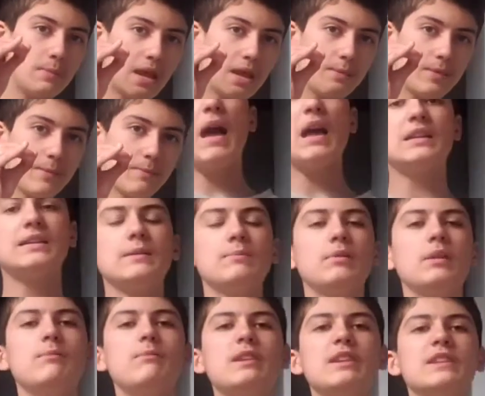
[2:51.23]

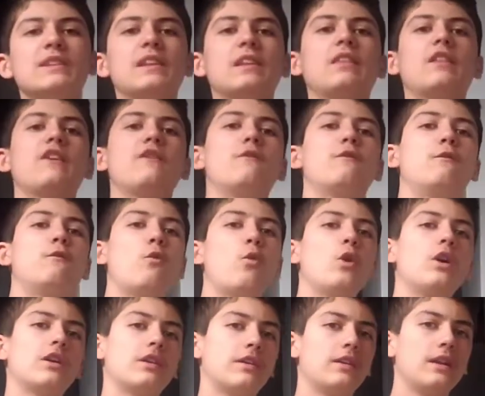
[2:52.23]
means that the
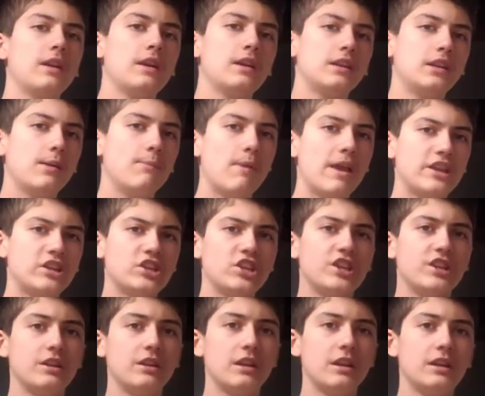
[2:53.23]
fourth
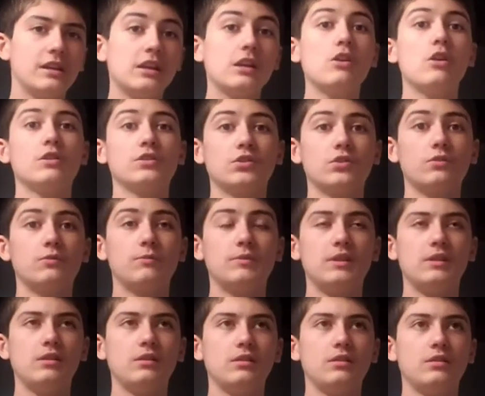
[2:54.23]
dimension can also
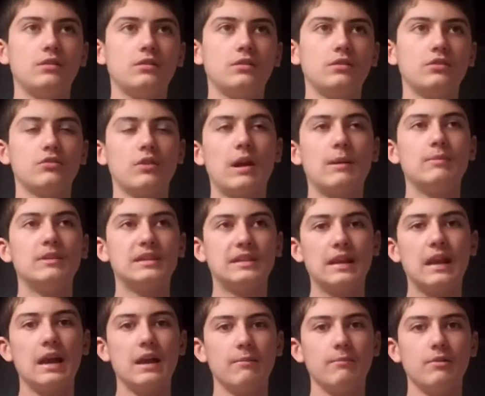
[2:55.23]
be described as
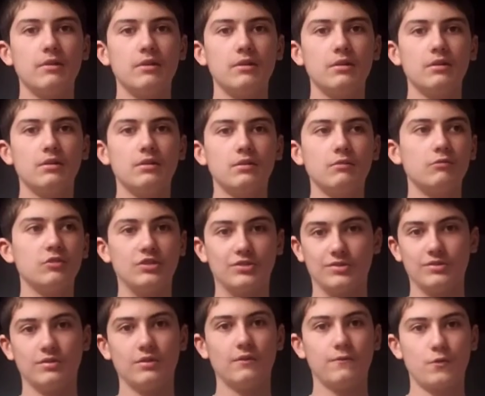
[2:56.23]
time,
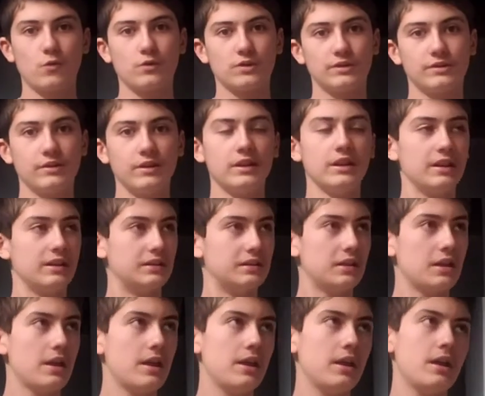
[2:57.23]
which of course it
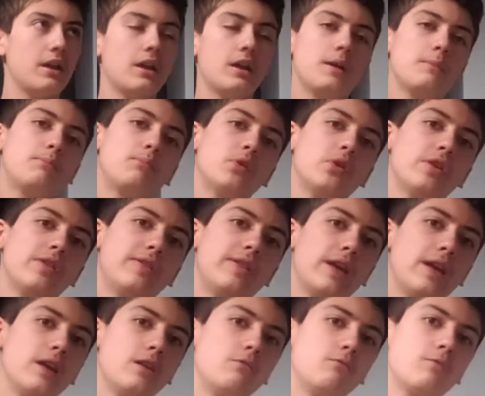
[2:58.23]
is. But
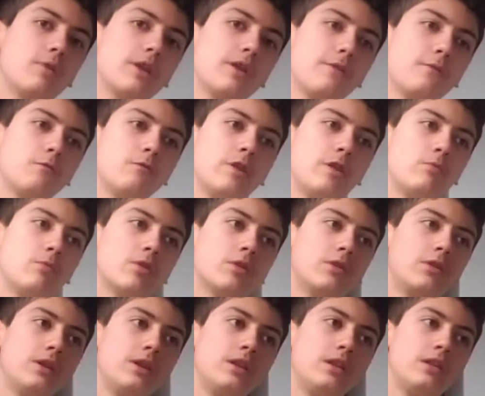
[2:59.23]
then what if we
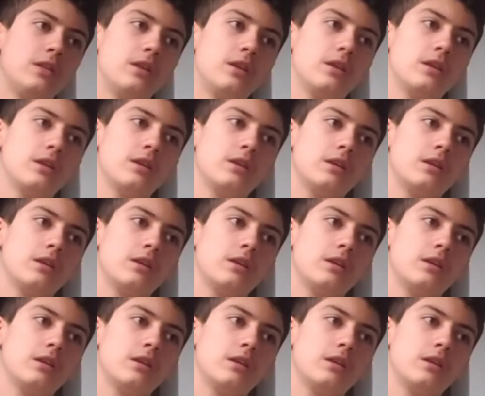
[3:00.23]
were in